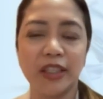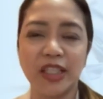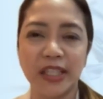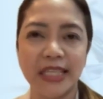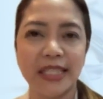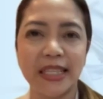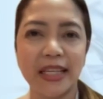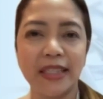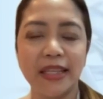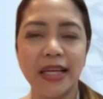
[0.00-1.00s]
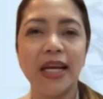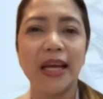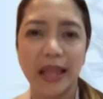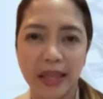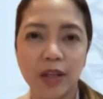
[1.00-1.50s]
chest tightening,
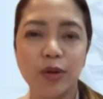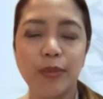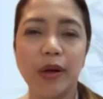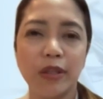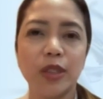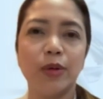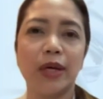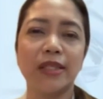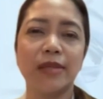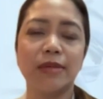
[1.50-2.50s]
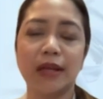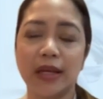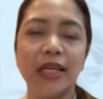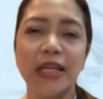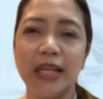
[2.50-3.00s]
that could be also as
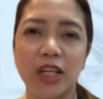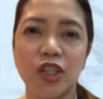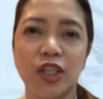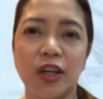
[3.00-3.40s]
an indication